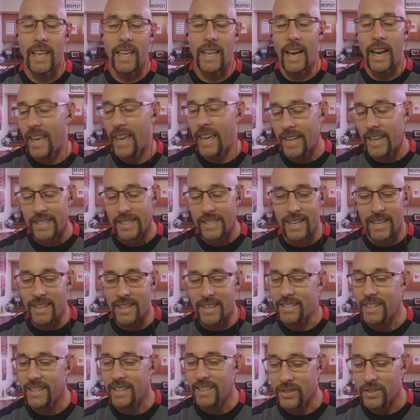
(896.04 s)
I can't say
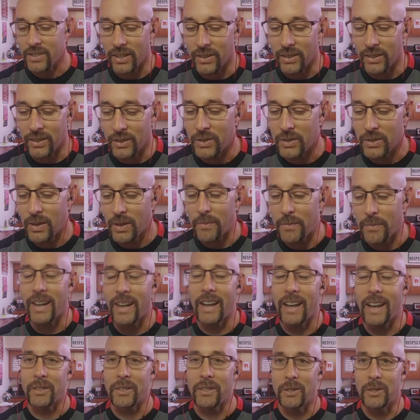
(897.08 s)
the Saints are going to lose, so I'm going
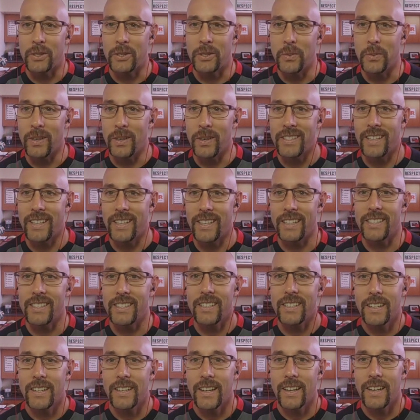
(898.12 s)
to have to go 2-1
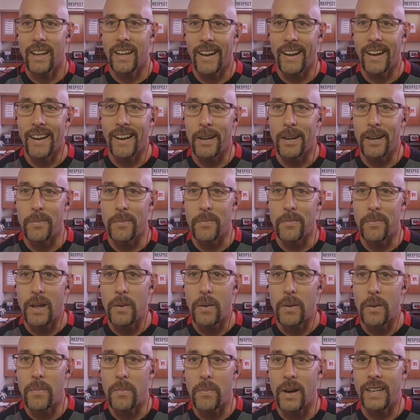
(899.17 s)
Saints.
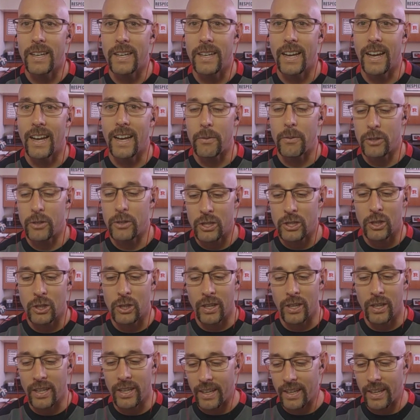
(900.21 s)
But I was just
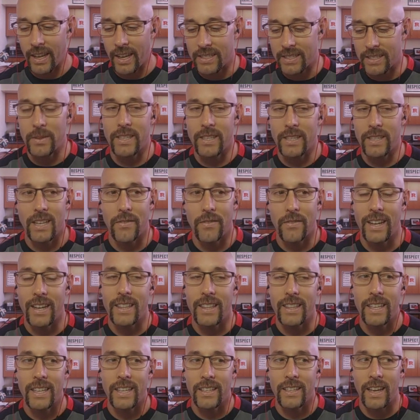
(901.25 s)
looking at some of the stuff, and
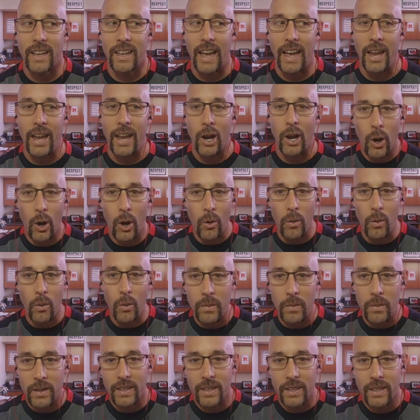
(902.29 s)
I think at
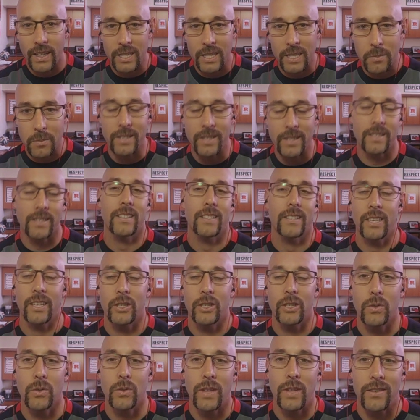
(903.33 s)
home it's been since
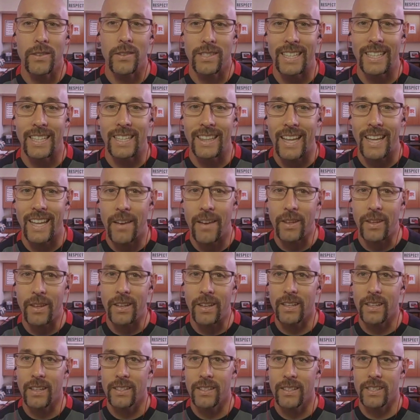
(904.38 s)
like
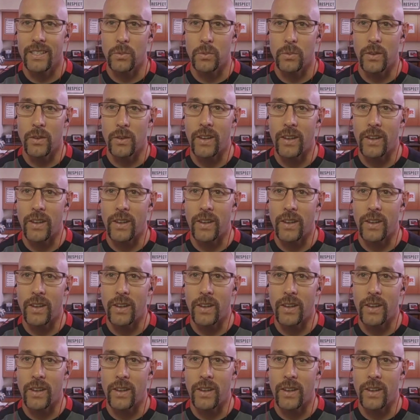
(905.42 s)
2011 since